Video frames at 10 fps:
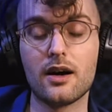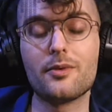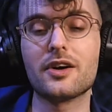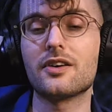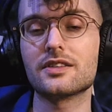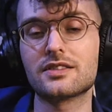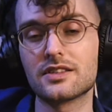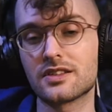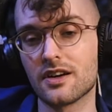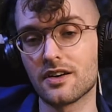we lost
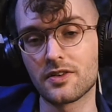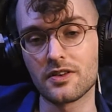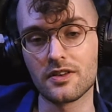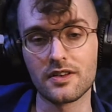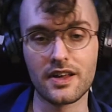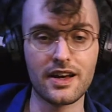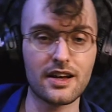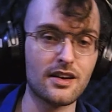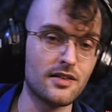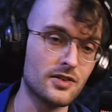this governor and
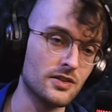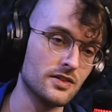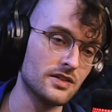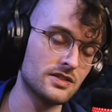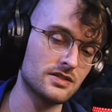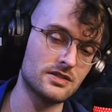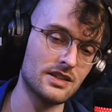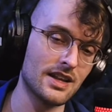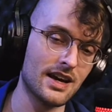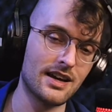this
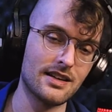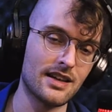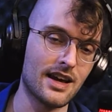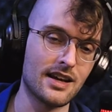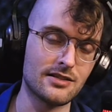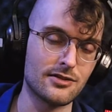and that